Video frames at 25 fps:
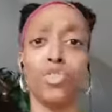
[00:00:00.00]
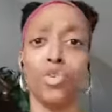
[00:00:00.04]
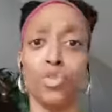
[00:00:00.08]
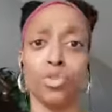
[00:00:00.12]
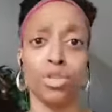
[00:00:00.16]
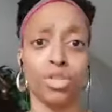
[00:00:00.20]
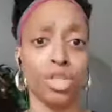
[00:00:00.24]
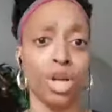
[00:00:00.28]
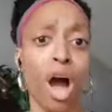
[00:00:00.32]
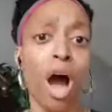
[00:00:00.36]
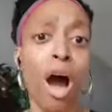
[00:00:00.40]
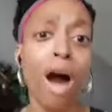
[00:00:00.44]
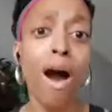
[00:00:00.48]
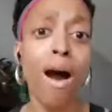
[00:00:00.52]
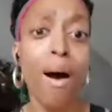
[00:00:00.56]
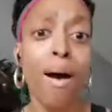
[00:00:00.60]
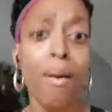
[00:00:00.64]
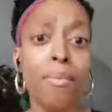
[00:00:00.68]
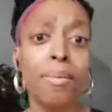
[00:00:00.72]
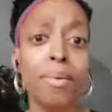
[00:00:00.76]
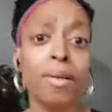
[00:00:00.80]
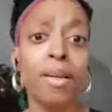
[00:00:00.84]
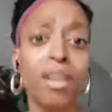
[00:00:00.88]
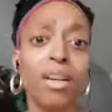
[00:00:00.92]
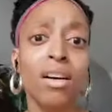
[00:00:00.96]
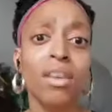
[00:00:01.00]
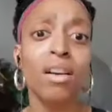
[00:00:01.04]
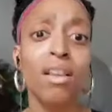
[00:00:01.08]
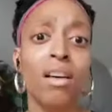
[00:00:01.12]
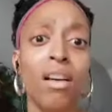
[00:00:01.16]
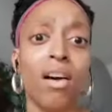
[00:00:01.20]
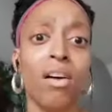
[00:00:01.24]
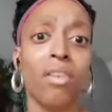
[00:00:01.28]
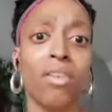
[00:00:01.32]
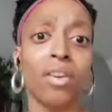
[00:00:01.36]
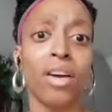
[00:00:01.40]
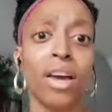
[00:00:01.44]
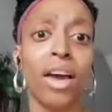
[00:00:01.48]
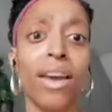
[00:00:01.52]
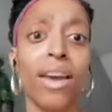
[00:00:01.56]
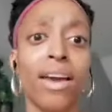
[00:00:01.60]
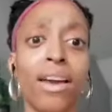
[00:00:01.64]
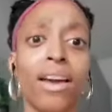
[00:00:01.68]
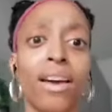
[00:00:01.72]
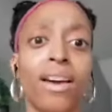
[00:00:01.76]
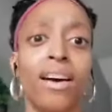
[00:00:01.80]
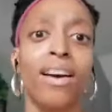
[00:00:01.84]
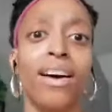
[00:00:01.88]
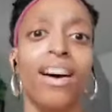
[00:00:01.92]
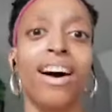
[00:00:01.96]
your job. Okay.
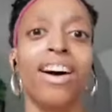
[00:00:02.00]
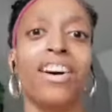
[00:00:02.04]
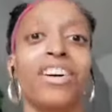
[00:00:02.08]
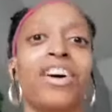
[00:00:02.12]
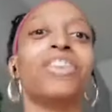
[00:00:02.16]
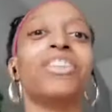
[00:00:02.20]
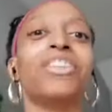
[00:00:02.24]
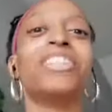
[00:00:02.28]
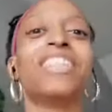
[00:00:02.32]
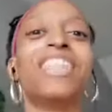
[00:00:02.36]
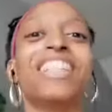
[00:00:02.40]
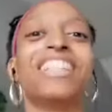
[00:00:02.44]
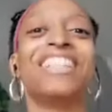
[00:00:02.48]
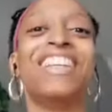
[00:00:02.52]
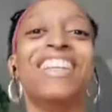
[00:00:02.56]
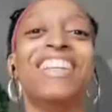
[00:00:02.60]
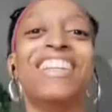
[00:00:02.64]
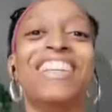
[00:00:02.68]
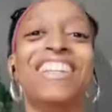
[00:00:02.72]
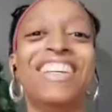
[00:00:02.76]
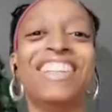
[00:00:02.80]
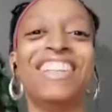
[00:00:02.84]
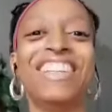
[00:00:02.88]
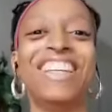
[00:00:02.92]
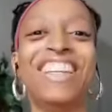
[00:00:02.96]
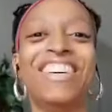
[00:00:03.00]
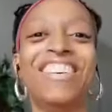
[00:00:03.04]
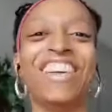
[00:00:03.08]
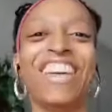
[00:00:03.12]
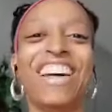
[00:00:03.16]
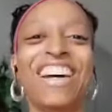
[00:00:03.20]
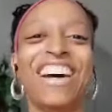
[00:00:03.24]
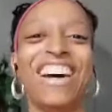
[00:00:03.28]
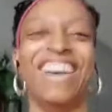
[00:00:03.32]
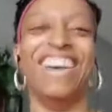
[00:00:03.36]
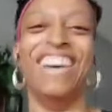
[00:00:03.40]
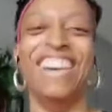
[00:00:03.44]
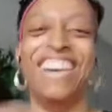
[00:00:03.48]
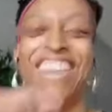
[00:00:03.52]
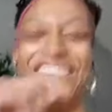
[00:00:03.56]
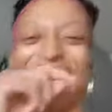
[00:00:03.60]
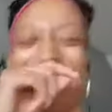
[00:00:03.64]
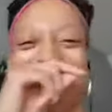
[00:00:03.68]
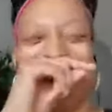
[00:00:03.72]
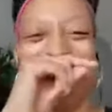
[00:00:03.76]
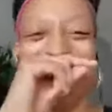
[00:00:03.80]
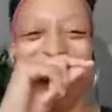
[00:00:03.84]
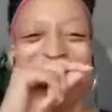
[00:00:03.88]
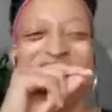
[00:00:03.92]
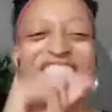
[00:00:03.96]
Oh, you deleted it, Lyria?
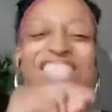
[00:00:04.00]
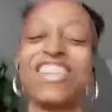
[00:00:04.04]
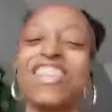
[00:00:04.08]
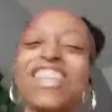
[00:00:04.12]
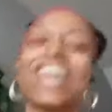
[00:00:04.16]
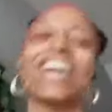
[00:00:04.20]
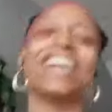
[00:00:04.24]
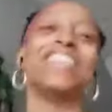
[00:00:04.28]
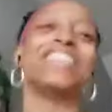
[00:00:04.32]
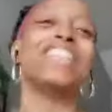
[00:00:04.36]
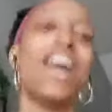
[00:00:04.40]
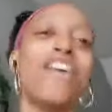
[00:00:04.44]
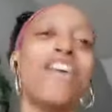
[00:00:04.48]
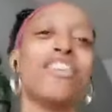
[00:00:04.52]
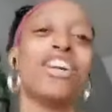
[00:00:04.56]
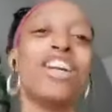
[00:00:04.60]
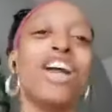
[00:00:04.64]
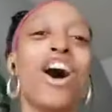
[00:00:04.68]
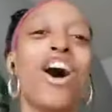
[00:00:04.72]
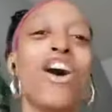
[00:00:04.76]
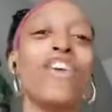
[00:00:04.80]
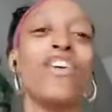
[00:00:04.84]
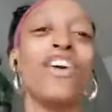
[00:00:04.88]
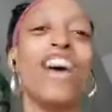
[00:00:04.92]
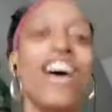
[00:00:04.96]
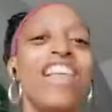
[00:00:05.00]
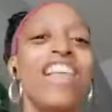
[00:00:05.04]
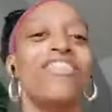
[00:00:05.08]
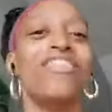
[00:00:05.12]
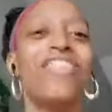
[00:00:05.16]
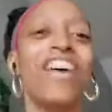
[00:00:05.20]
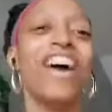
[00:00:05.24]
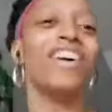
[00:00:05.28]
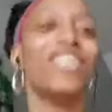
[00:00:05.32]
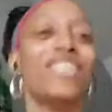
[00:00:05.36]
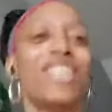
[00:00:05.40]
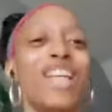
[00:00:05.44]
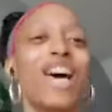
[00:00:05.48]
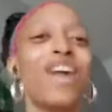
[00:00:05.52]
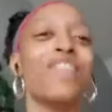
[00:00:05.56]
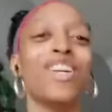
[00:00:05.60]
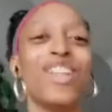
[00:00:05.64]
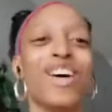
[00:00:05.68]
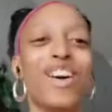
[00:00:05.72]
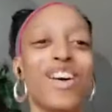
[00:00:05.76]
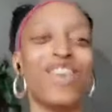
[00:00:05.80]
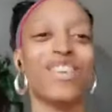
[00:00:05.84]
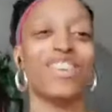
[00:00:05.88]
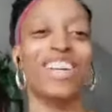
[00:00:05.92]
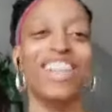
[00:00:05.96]
Oh, so they'll never know. They'll never
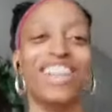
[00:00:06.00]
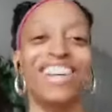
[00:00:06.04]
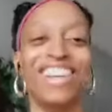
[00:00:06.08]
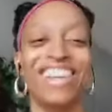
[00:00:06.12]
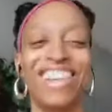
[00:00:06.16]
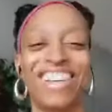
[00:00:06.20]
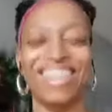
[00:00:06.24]
know.